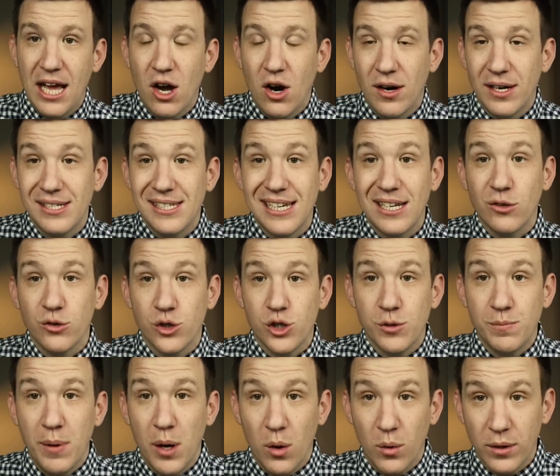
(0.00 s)
They are a single
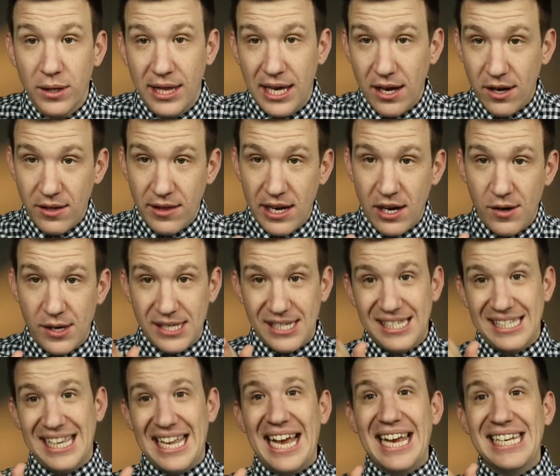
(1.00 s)
spoke. They are a
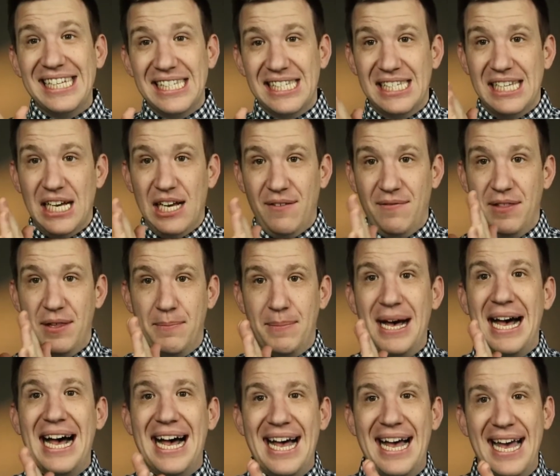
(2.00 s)
slice of the
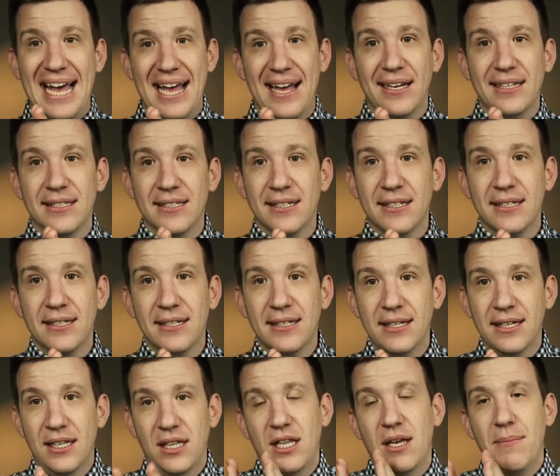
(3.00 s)
pie
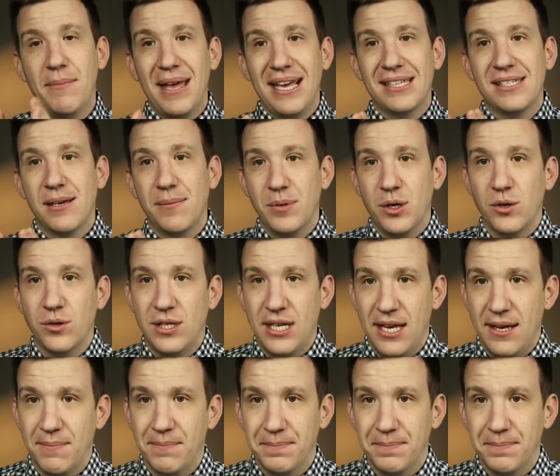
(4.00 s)
that makes up your team.